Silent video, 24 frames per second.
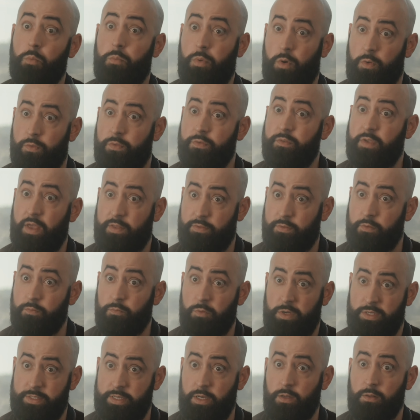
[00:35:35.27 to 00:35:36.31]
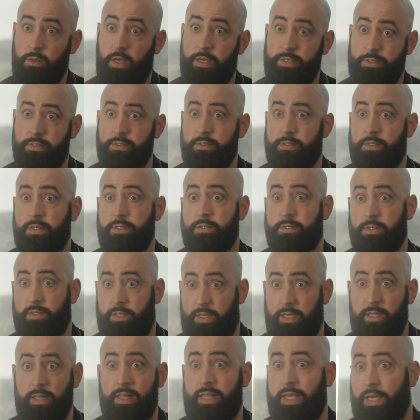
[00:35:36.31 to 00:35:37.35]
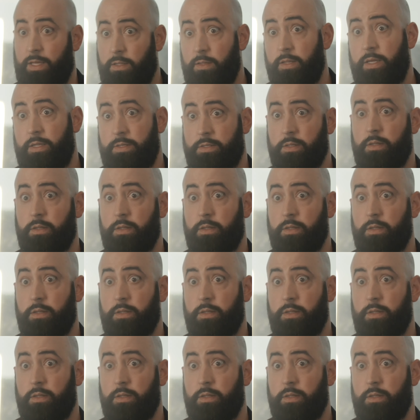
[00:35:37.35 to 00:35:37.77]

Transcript: both sets of retail licenses and can legally